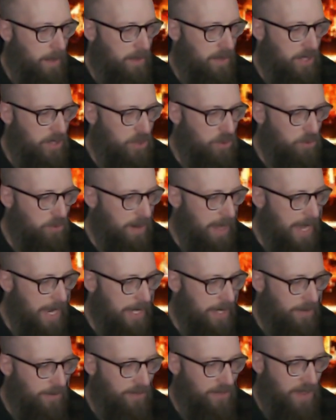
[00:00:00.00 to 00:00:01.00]
The
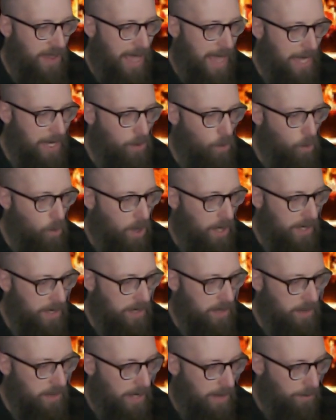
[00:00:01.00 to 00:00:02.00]
dread of vague
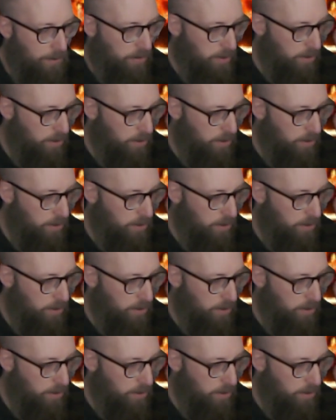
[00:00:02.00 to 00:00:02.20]
wonder and